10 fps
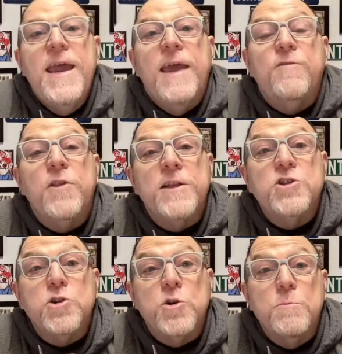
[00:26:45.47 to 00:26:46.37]
If you'd like
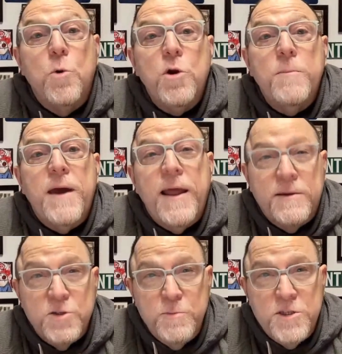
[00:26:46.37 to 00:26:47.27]
to learn more about how
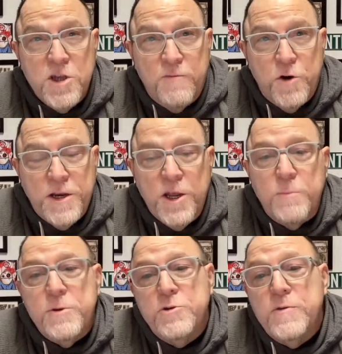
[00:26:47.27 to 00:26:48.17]
Sowmini Software can
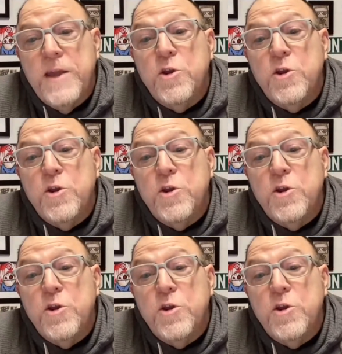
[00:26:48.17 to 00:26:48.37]
help you do that,